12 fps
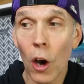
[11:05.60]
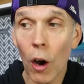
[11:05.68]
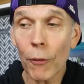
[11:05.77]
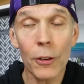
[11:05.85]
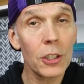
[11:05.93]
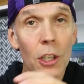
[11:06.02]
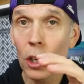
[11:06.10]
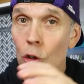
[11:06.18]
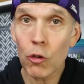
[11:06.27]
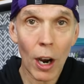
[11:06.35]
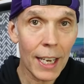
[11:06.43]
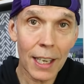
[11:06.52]
that offers
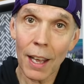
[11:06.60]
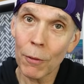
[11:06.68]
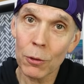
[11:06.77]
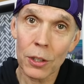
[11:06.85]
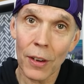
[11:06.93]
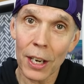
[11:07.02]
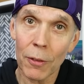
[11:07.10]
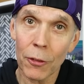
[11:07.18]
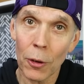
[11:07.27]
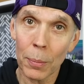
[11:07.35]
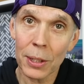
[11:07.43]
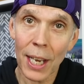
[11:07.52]
great levels of
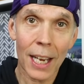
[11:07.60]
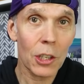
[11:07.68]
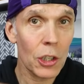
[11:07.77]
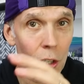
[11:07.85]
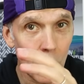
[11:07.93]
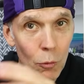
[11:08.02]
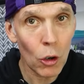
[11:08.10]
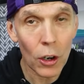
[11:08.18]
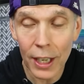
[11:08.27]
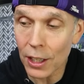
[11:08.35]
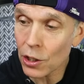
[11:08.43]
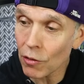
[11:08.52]
underfoot protection on
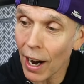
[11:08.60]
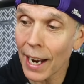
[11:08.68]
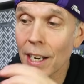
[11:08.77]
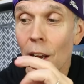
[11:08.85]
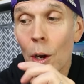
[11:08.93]
rocky terrain